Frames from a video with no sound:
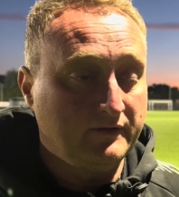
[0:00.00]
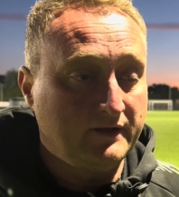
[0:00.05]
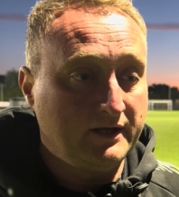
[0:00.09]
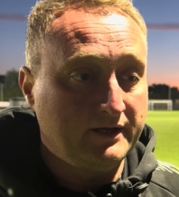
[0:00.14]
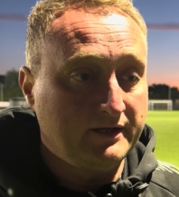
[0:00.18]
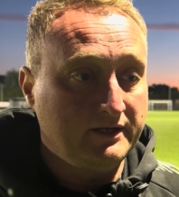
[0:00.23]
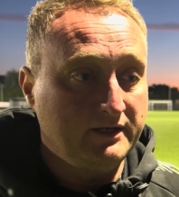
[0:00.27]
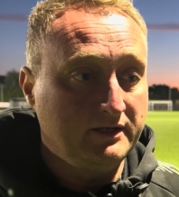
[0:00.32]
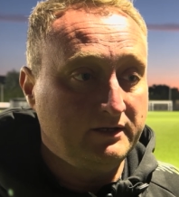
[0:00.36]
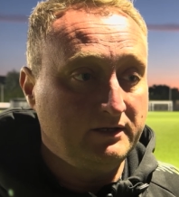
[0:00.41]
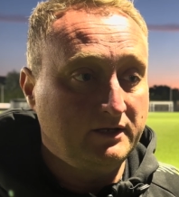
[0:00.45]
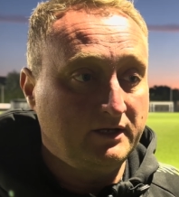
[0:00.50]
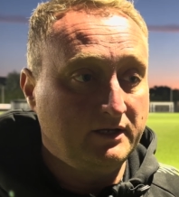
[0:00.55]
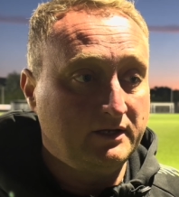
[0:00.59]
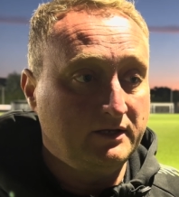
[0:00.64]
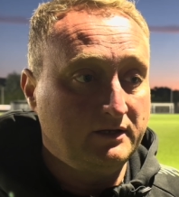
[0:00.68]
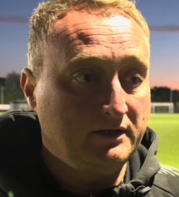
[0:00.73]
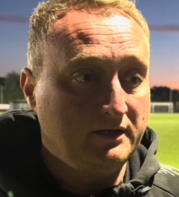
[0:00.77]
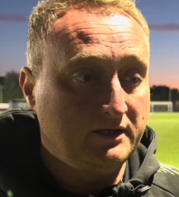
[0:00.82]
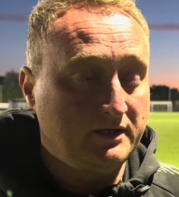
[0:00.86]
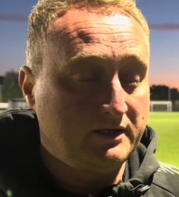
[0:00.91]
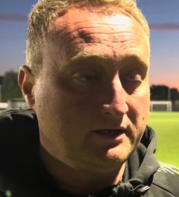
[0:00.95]
that
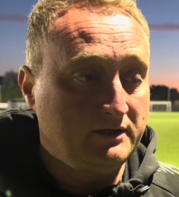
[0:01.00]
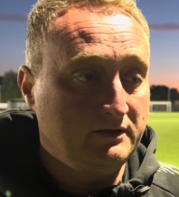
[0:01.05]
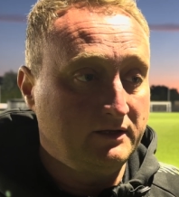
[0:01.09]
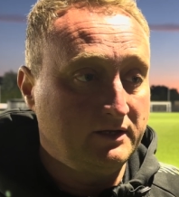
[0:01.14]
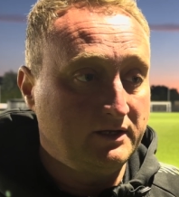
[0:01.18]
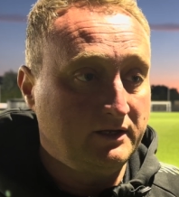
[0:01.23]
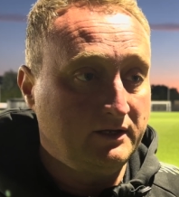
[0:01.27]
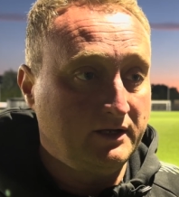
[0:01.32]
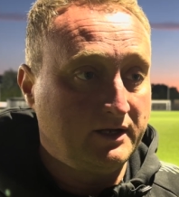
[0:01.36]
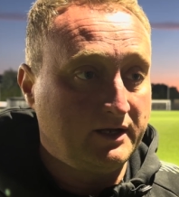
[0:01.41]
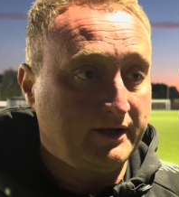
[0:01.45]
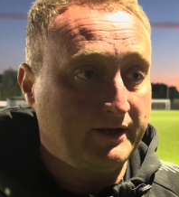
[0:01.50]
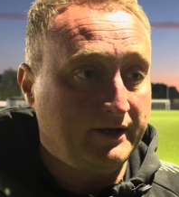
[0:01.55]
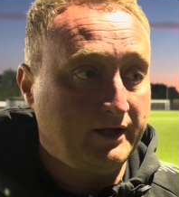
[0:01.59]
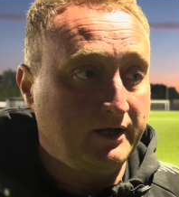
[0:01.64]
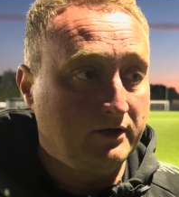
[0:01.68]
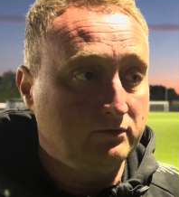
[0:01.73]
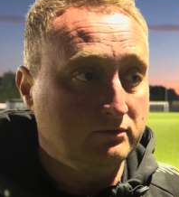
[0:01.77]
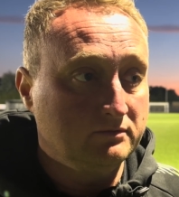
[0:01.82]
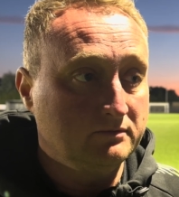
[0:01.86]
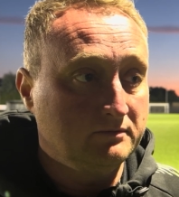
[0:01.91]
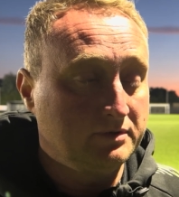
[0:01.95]
he can
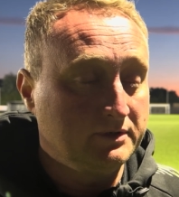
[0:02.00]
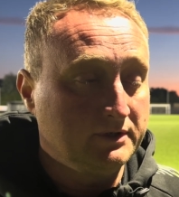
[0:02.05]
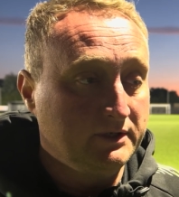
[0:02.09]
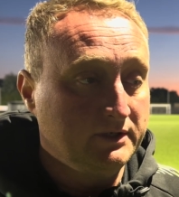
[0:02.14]
help